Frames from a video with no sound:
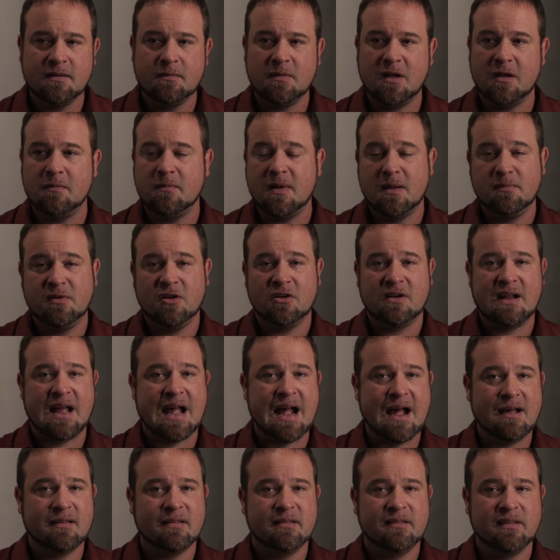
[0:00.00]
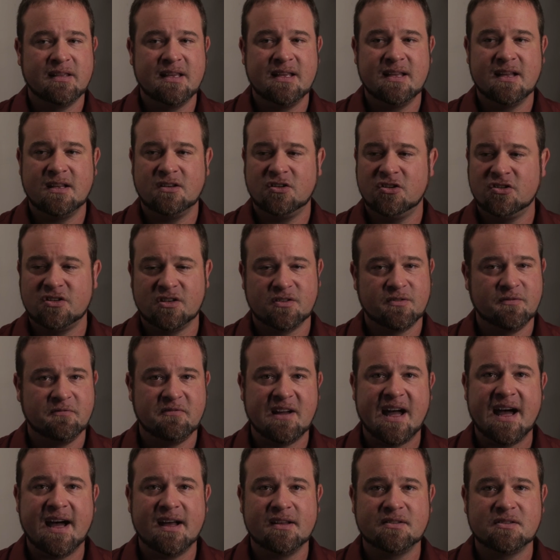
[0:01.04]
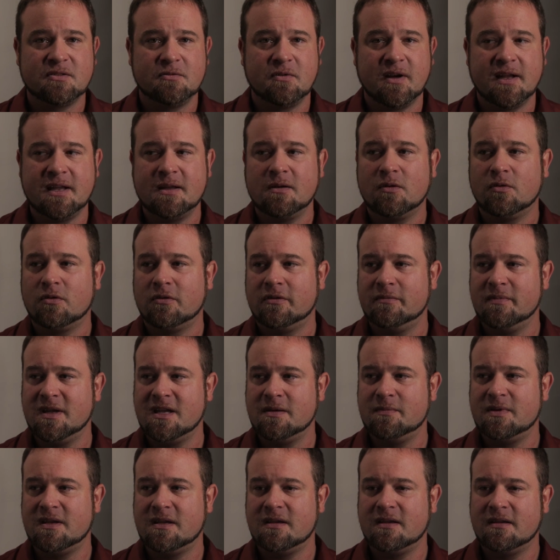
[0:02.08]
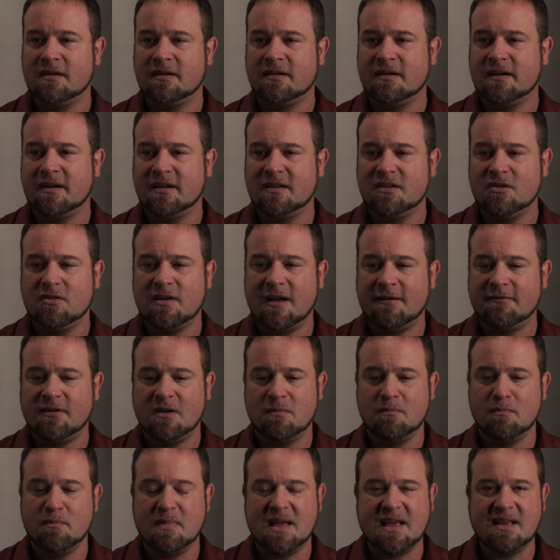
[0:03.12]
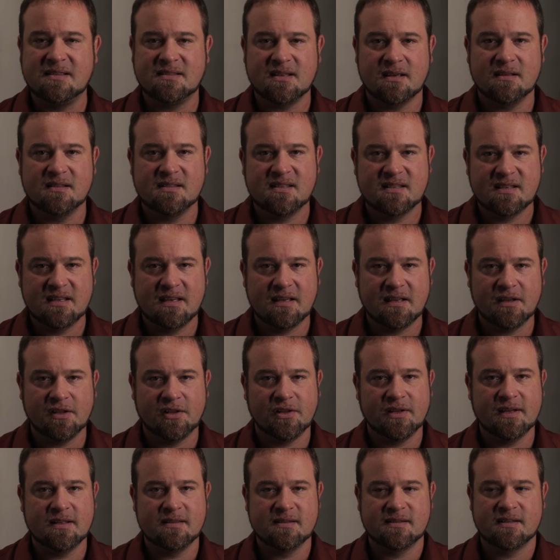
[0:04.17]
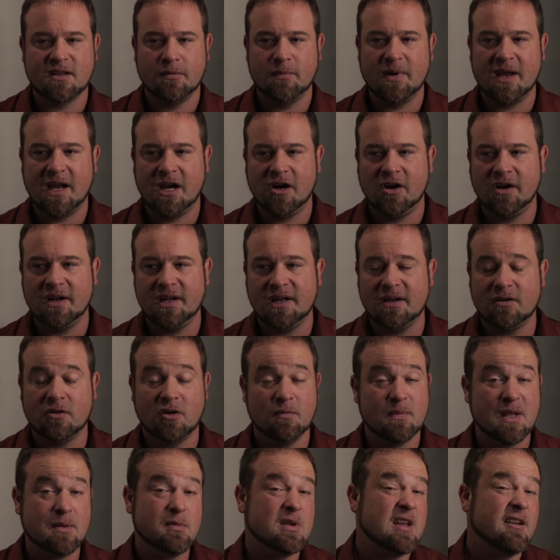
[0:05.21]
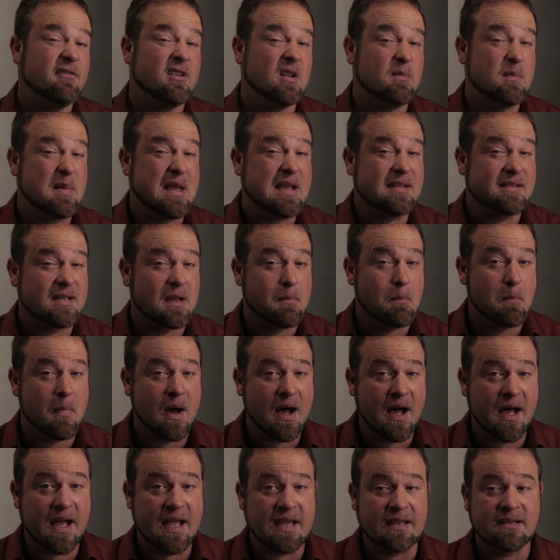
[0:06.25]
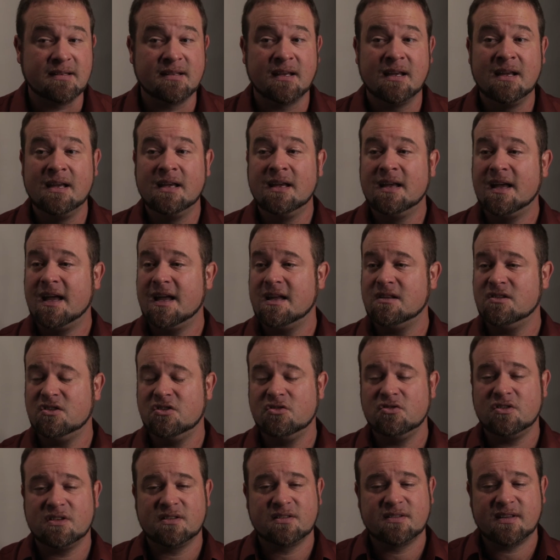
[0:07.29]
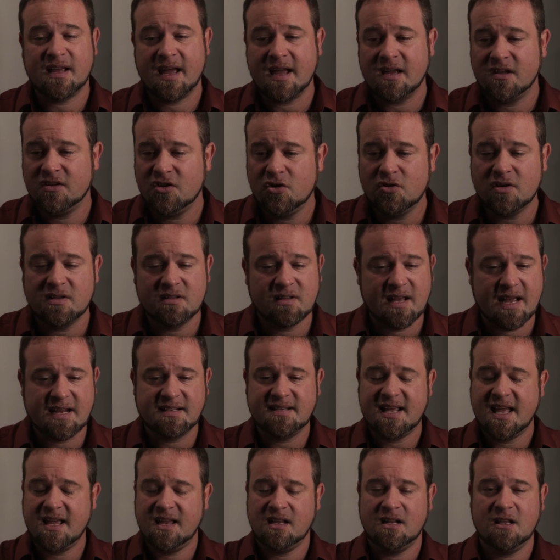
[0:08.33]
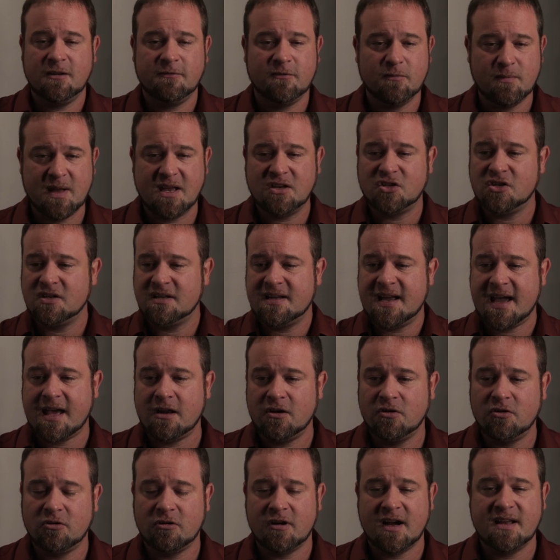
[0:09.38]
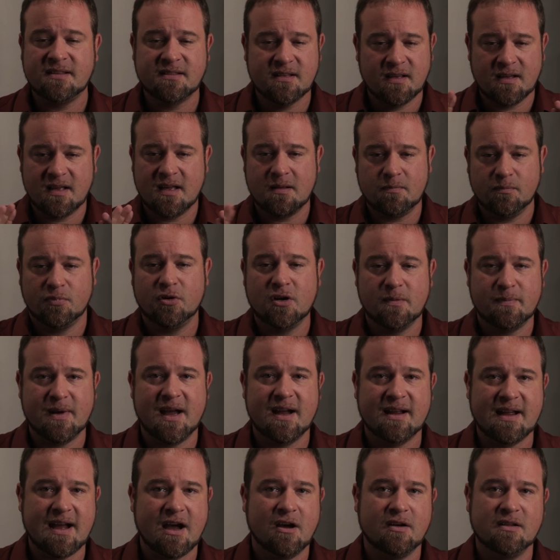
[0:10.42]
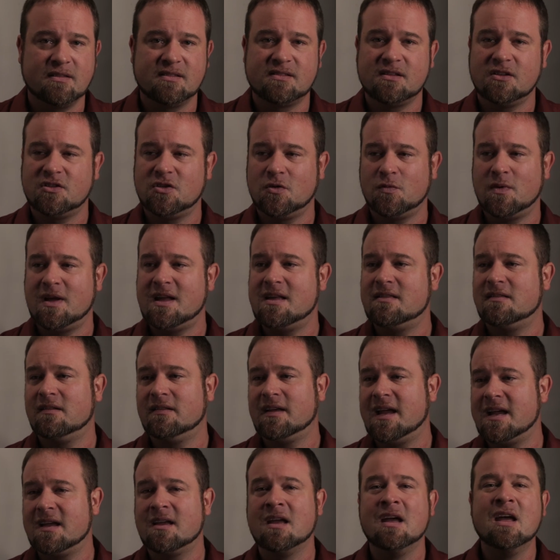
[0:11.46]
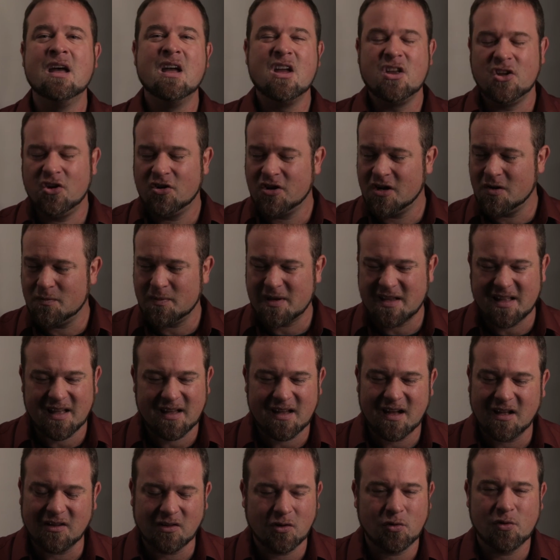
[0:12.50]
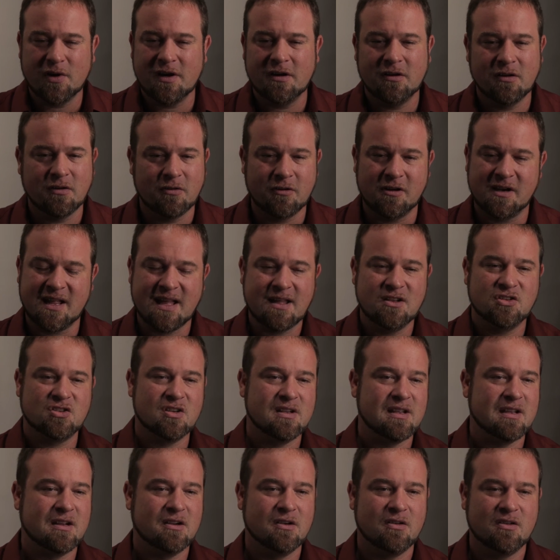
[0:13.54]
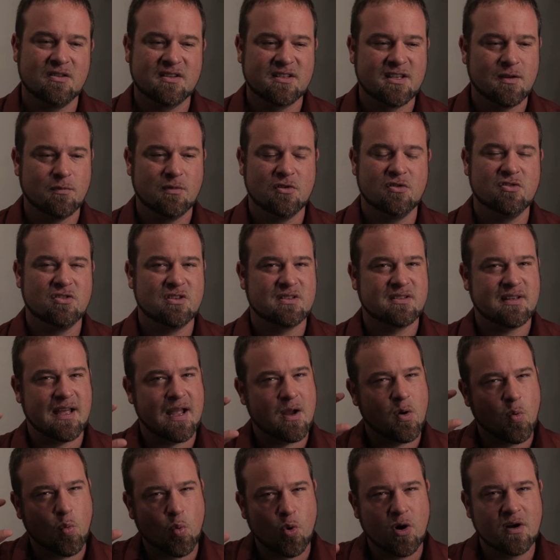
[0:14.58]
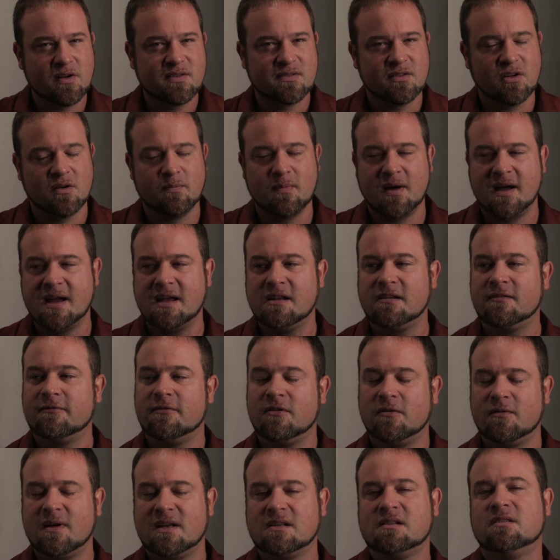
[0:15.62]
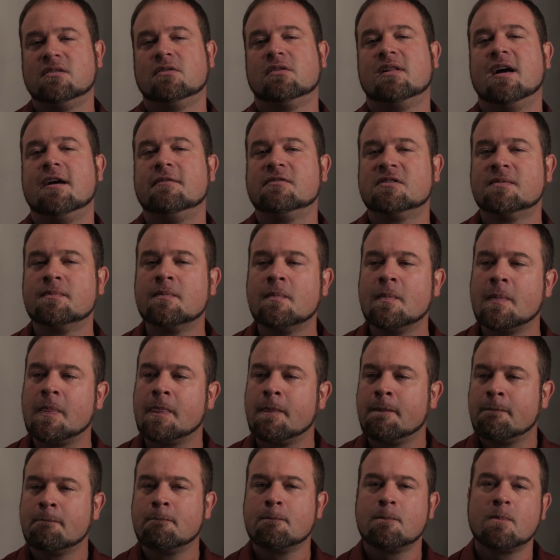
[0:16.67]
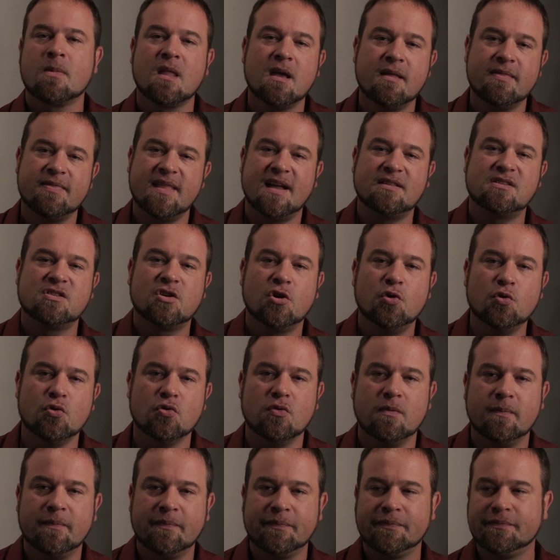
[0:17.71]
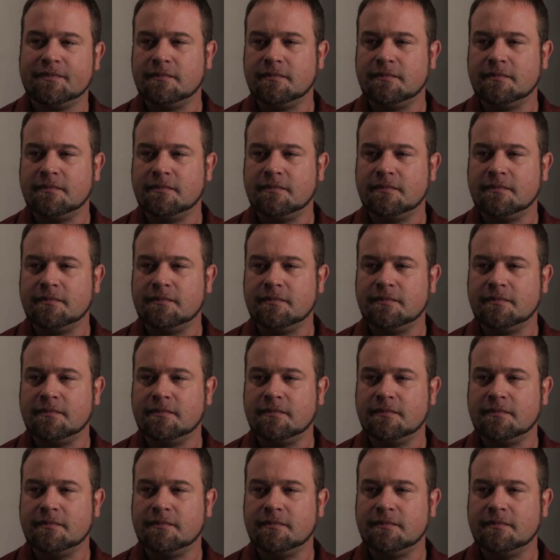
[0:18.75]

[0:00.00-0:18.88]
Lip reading: Maybe you're an athlete and you're just fast, right? Or maybe you have an amazing skill in some area, or maybe you have an amazing mind and you just you can take in information, categorize it, and put it back out in such a way that you're going to be a lawyer or an engineer or someone who just works their mind for the rest of their lives. That's cool.